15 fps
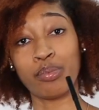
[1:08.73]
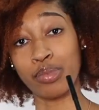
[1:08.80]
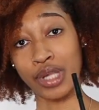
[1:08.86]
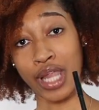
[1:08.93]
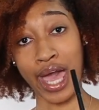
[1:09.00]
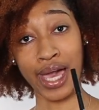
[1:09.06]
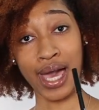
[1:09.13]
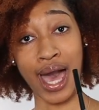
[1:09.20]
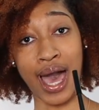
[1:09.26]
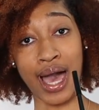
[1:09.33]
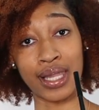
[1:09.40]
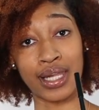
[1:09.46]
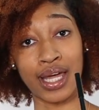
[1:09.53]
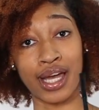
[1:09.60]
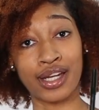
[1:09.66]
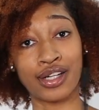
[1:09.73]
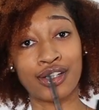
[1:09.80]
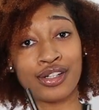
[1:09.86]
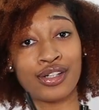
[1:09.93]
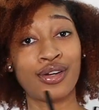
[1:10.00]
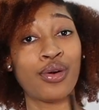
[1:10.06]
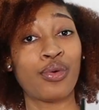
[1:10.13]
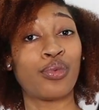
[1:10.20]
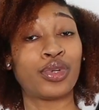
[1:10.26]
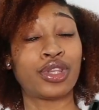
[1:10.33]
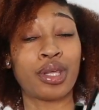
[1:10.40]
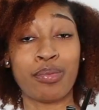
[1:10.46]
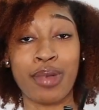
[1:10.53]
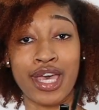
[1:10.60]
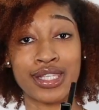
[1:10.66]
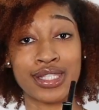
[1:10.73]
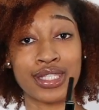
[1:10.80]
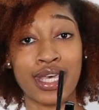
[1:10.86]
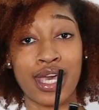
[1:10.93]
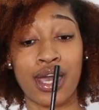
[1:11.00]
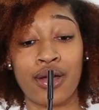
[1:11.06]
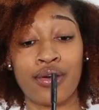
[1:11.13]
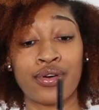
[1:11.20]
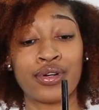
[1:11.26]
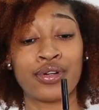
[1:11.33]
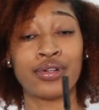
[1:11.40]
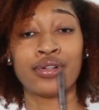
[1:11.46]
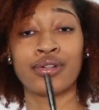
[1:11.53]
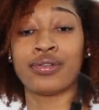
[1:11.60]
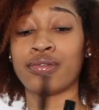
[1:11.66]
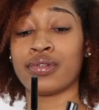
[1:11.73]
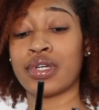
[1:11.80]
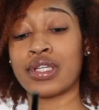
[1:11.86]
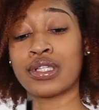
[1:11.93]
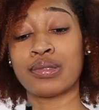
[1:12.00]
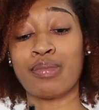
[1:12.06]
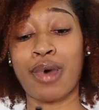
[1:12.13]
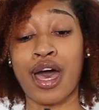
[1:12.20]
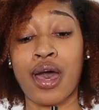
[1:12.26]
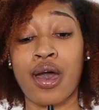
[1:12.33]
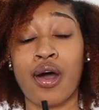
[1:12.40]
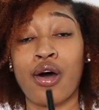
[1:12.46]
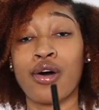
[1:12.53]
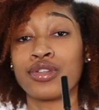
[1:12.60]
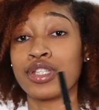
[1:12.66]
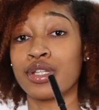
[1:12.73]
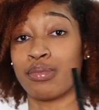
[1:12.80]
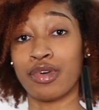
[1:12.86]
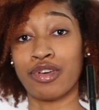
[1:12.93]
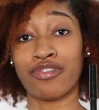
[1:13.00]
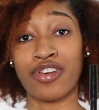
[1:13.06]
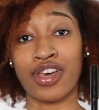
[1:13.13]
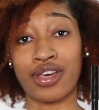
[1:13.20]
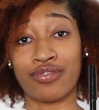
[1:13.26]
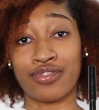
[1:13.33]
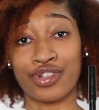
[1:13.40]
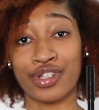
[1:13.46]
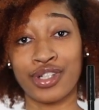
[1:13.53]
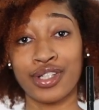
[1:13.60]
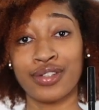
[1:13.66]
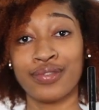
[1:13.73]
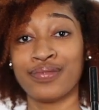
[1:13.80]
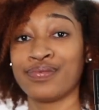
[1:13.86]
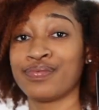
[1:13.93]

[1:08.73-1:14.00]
Black eyeliner with the mascara. It's my ultimate favorite.